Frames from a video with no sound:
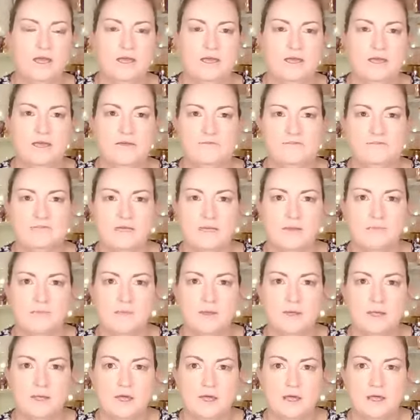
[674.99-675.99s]
I have some
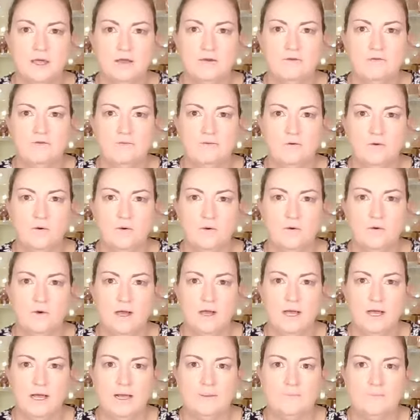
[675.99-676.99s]
for,
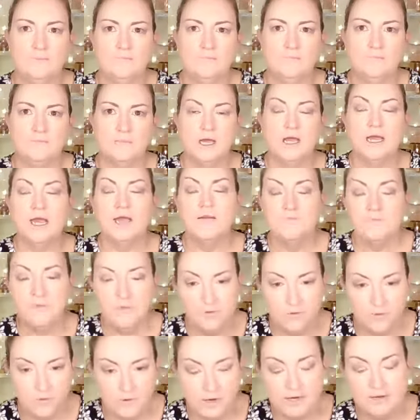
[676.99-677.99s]
I have
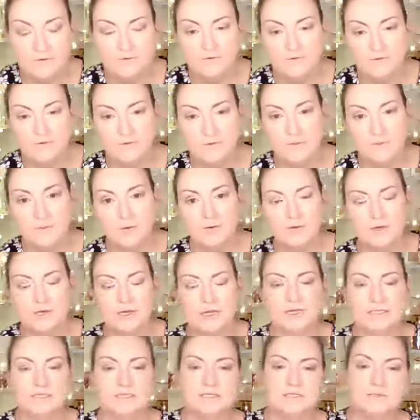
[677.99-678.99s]
3 for my
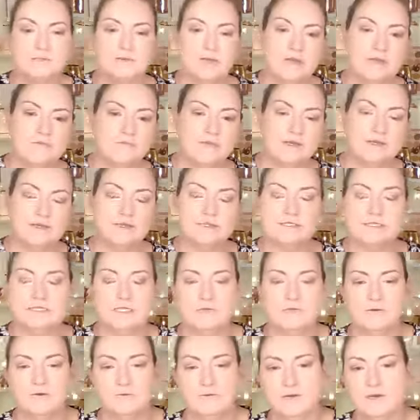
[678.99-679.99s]
podcast, because we have like a
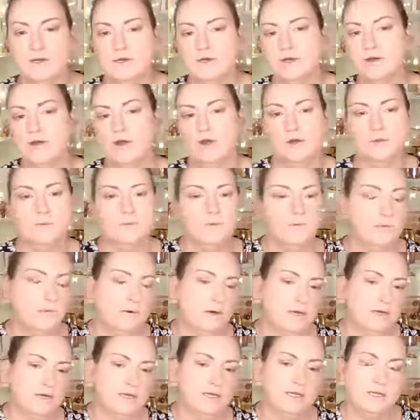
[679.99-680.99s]
secret one and an open
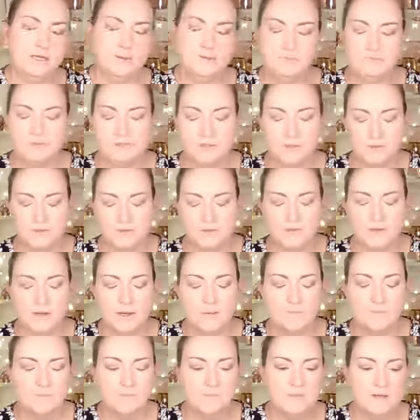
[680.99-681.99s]
one and an in-between
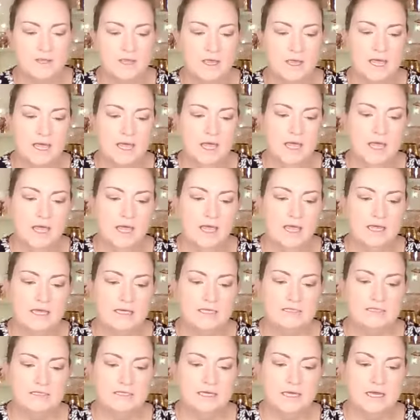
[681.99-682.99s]
one.
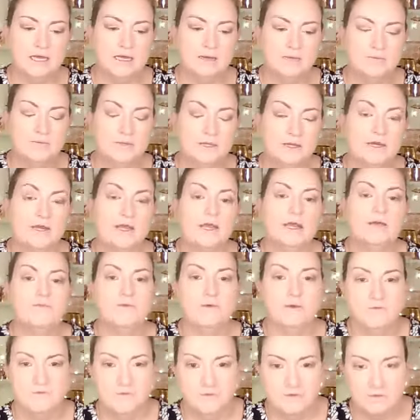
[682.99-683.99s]
And then I have
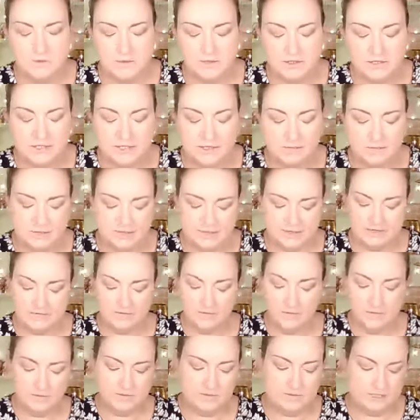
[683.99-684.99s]
one for the museum, plus I have
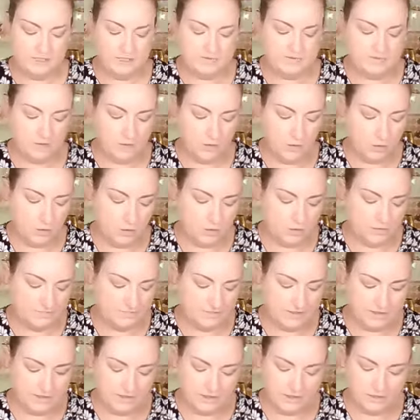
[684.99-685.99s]
websites for all of
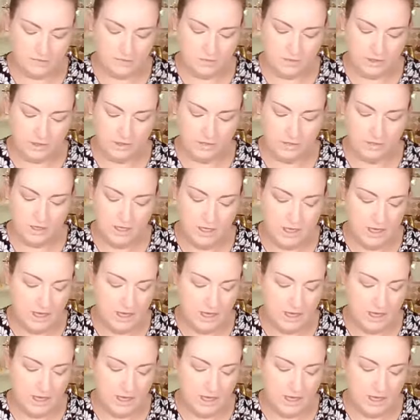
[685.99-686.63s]
these as well.